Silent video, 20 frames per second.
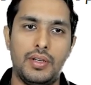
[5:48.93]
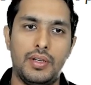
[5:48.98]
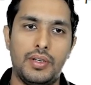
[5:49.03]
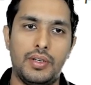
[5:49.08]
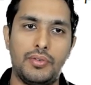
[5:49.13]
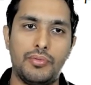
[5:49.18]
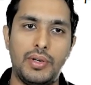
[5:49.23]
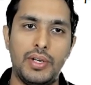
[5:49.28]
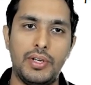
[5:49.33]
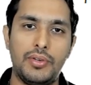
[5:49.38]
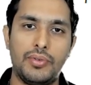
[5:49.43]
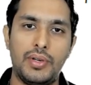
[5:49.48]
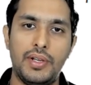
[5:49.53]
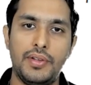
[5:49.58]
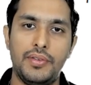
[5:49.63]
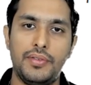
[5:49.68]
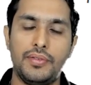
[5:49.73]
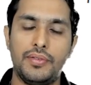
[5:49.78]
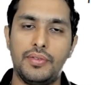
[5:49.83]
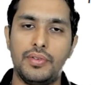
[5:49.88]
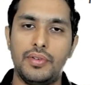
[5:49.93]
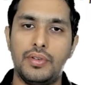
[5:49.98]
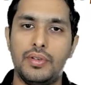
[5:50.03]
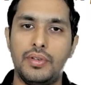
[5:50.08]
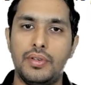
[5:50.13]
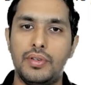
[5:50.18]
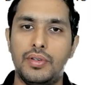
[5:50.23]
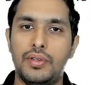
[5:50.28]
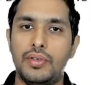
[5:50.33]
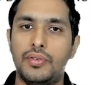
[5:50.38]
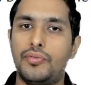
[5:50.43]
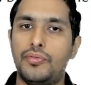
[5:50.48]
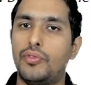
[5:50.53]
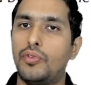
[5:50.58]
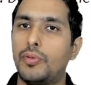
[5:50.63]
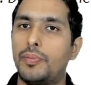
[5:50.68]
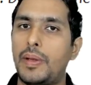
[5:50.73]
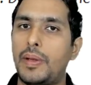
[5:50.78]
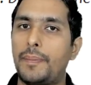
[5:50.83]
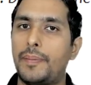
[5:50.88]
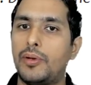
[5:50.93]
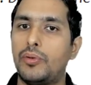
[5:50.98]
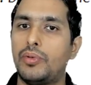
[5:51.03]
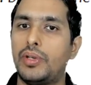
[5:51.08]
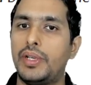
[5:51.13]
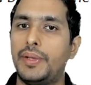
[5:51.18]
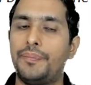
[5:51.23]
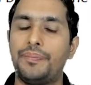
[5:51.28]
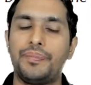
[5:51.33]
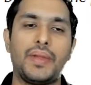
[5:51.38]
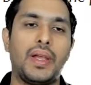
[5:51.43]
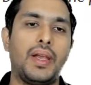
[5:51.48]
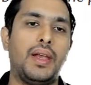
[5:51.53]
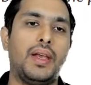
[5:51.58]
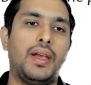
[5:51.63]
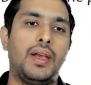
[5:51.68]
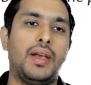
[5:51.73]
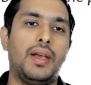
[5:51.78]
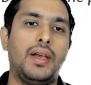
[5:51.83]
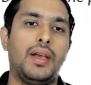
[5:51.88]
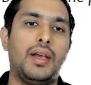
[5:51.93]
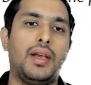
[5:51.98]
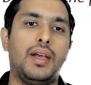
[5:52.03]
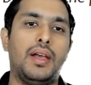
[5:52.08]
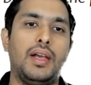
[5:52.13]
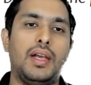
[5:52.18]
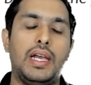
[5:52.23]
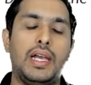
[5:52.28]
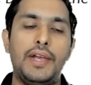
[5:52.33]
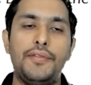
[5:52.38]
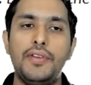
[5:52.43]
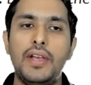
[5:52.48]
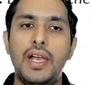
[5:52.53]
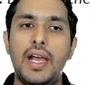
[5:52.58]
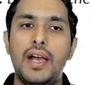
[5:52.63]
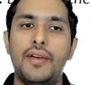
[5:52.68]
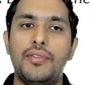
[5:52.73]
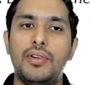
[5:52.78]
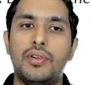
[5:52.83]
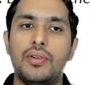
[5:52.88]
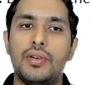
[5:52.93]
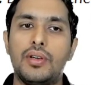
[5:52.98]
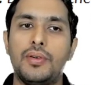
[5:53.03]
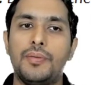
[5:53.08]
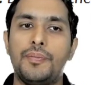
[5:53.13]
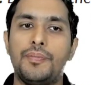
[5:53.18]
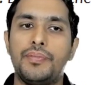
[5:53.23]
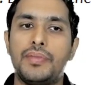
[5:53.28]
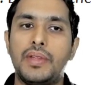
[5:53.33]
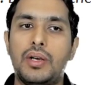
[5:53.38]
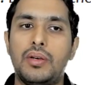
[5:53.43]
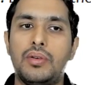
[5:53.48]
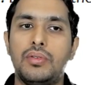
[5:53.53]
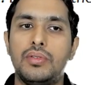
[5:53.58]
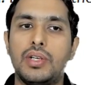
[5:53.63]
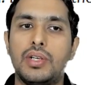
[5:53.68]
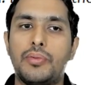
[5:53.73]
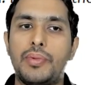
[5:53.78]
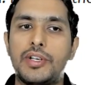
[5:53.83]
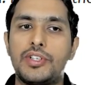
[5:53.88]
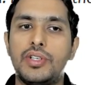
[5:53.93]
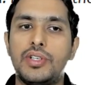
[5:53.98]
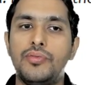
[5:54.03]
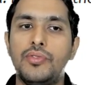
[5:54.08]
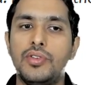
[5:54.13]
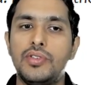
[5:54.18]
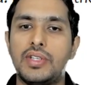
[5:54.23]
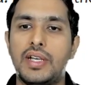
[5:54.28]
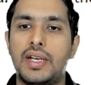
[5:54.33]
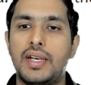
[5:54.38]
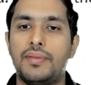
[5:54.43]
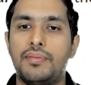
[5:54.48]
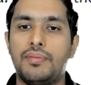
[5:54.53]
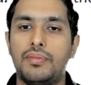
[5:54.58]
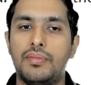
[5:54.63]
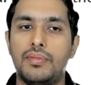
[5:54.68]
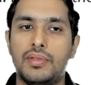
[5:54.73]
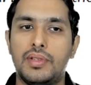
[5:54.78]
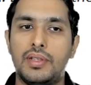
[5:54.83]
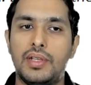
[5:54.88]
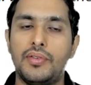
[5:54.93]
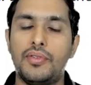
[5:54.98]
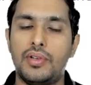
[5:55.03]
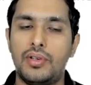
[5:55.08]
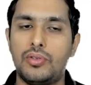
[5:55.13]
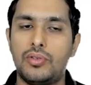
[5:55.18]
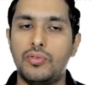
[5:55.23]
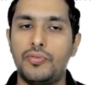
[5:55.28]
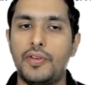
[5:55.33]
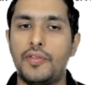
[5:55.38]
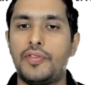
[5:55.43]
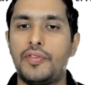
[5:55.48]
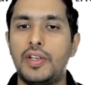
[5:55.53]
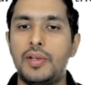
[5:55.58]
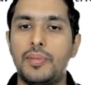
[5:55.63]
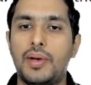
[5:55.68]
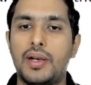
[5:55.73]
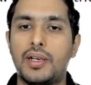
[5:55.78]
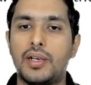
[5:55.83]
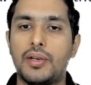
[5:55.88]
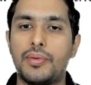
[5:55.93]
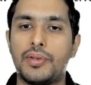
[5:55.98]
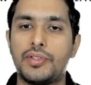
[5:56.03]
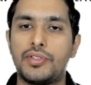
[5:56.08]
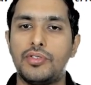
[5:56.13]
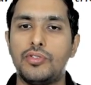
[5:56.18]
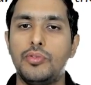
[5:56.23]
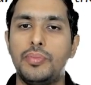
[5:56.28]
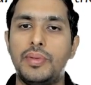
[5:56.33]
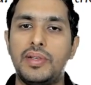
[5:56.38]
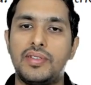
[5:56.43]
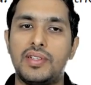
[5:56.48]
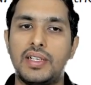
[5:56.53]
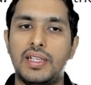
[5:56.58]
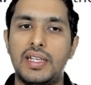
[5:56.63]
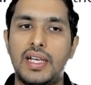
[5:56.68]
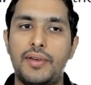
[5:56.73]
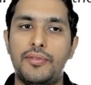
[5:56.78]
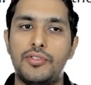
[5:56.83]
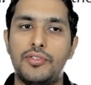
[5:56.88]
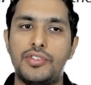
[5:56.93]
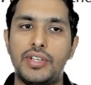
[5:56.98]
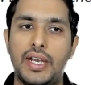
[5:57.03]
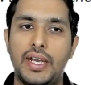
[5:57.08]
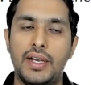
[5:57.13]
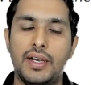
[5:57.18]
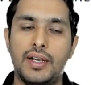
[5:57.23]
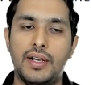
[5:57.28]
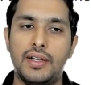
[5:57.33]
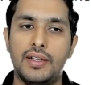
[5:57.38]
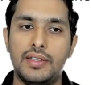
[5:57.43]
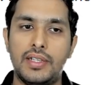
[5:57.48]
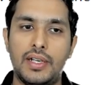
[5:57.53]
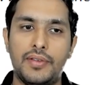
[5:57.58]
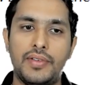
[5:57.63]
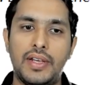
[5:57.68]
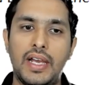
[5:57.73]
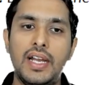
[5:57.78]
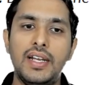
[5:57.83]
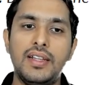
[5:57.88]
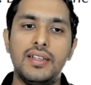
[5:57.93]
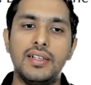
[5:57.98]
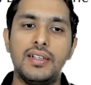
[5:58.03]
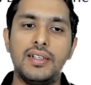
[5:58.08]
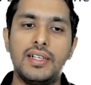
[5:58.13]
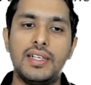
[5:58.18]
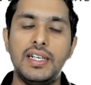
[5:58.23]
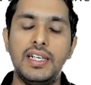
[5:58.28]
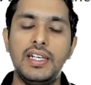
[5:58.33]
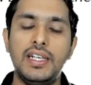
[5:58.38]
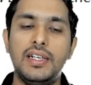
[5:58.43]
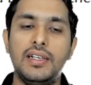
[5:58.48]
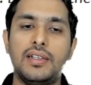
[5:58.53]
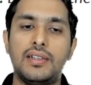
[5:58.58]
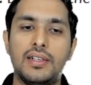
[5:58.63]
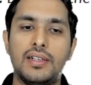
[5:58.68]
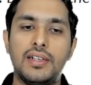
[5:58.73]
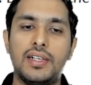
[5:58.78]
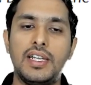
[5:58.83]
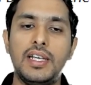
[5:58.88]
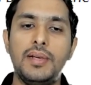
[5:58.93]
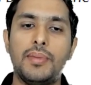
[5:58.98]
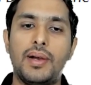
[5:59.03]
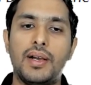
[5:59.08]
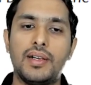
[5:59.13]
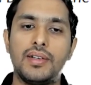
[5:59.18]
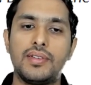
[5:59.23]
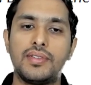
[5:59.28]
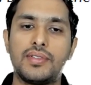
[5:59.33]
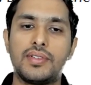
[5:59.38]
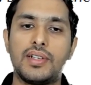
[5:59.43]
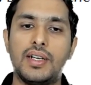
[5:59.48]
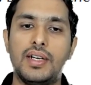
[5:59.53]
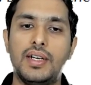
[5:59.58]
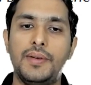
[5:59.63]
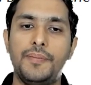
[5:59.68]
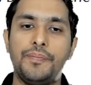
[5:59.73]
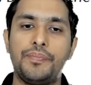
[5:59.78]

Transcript: 2024 paper only. If you have a look, now the question was there were two 15 marker questions. So basically I would say that we had 30 marks ka